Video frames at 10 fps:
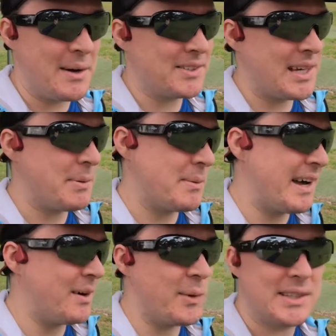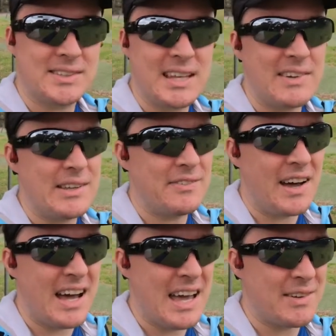I was up at about
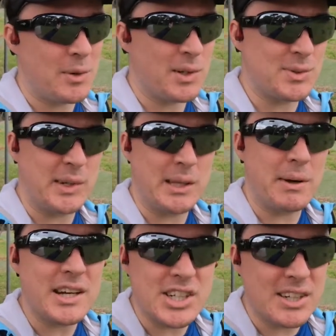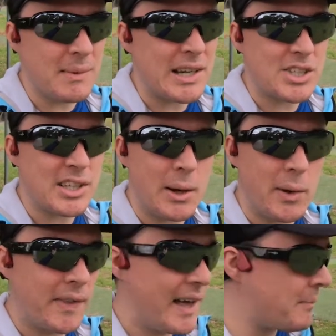175 and it wasn't really budging much
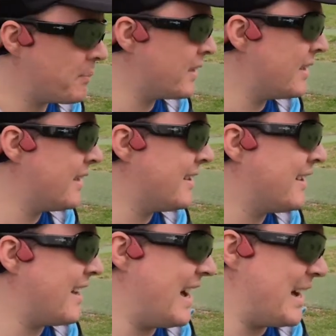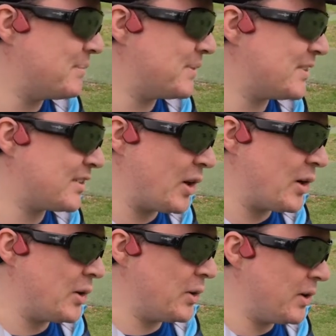lower than that.
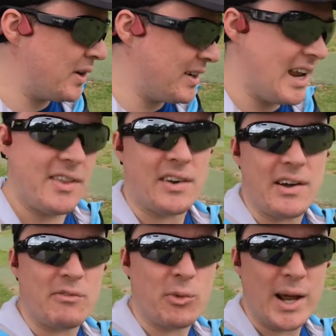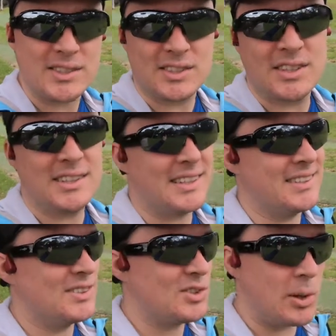So now that I've rested
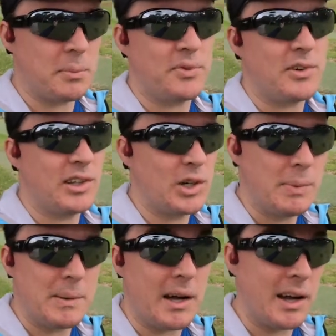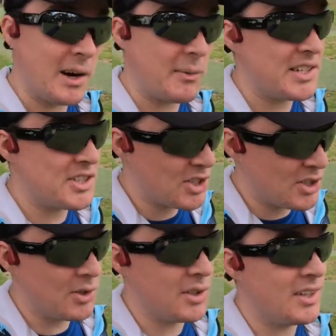and stopped for a little bit, my heart rate
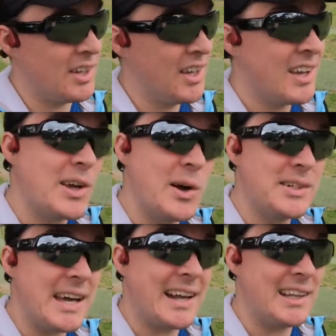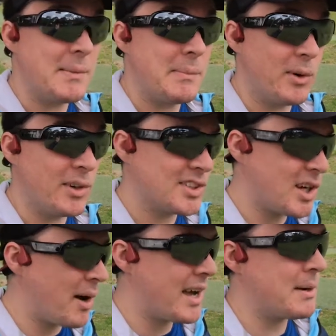should go down a little bit more
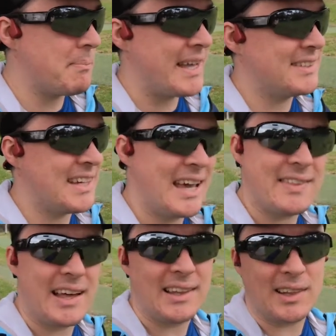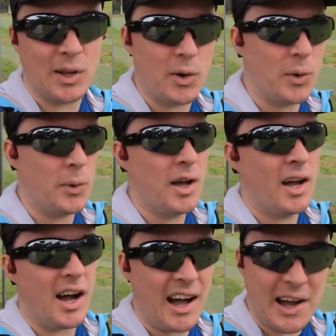so I can maintain that low
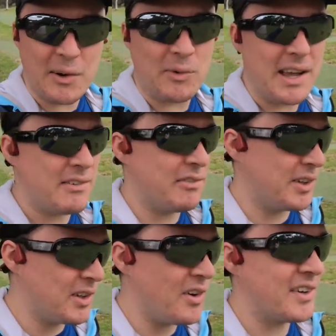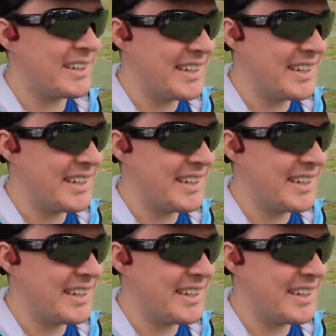heart rate for long